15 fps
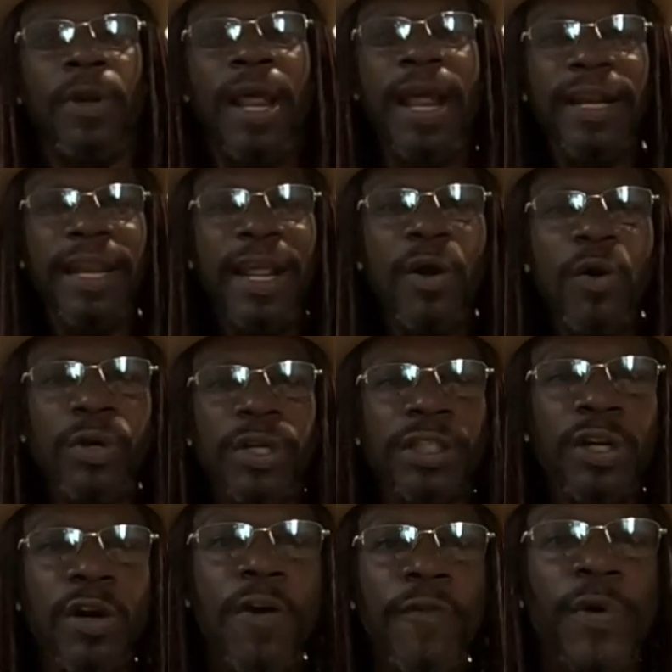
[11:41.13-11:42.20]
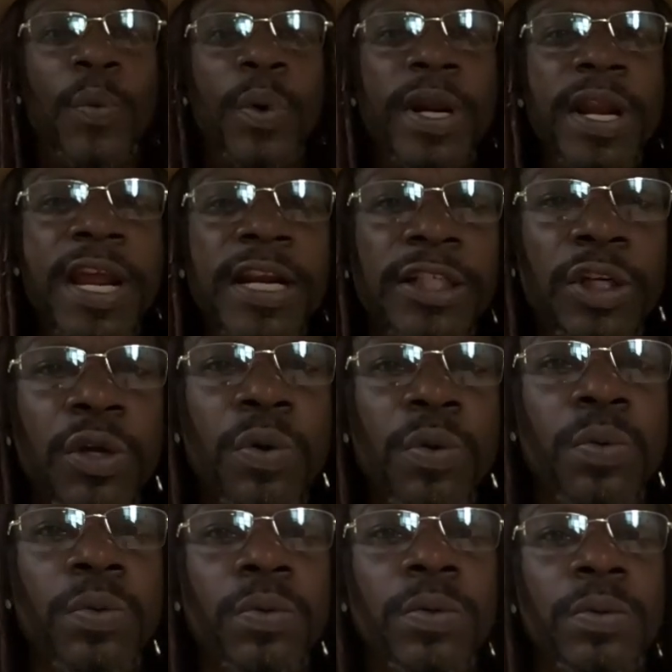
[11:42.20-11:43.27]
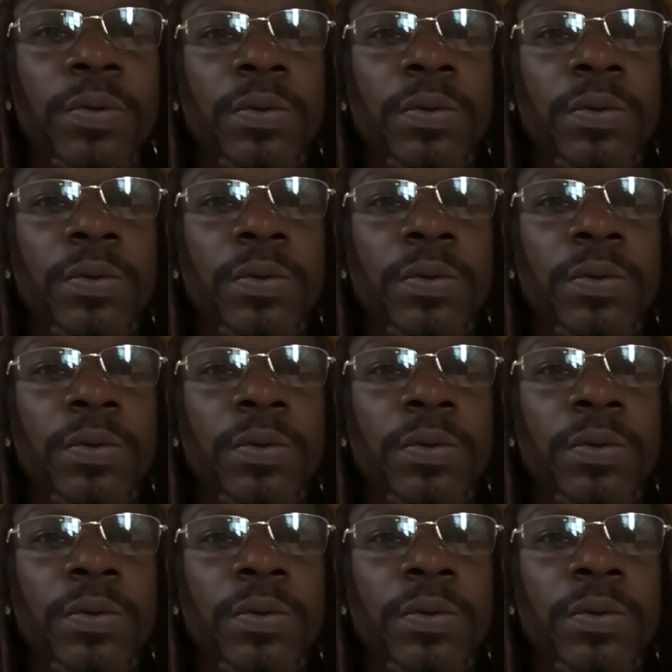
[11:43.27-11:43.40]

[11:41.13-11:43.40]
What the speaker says: Like they don't deserve it when they do.